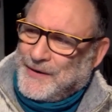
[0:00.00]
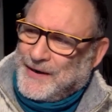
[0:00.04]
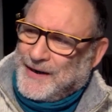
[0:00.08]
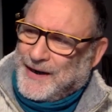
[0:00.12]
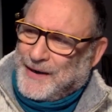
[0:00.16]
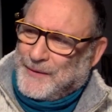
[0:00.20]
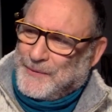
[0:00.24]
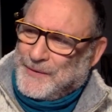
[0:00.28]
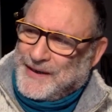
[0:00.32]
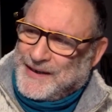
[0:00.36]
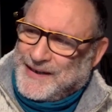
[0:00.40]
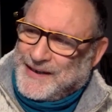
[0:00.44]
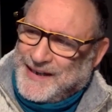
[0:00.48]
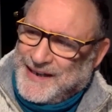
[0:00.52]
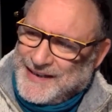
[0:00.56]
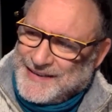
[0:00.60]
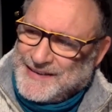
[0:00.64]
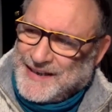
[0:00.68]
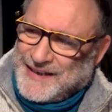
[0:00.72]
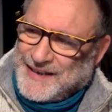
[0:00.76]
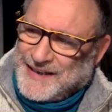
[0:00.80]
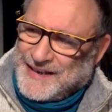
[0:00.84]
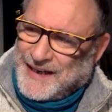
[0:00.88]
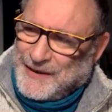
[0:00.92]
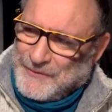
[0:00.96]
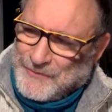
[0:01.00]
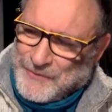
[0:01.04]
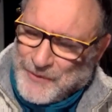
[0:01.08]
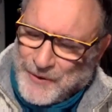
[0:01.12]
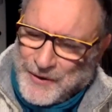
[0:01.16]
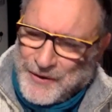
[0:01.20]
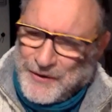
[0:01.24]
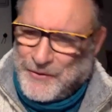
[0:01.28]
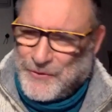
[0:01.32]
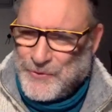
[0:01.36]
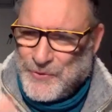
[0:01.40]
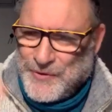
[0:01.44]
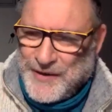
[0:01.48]
our kids kind of
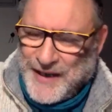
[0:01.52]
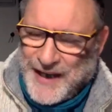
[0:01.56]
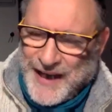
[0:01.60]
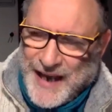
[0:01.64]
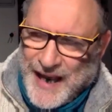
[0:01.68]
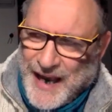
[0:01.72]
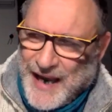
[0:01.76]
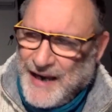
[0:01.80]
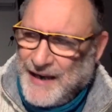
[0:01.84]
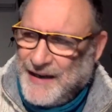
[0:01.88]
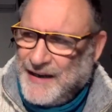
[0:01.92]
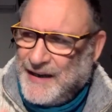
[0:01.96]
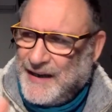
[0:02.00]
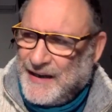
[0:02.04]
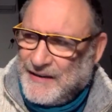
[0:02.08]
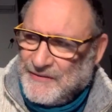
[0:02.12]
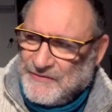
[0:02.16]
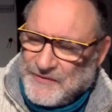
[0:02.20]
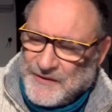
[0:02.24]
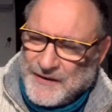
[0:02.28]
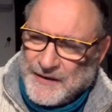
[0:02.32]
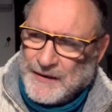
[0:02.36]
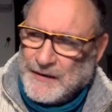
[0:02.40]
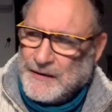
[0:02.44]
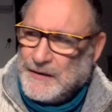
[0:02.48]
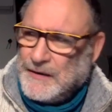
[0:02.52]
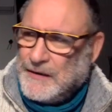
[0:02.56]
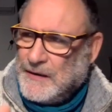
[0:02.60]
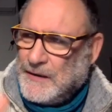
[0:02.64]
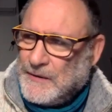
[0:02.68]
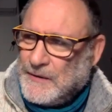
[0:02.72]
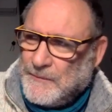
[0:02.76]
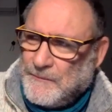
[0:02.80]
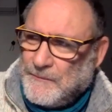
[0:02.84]
going through the A level,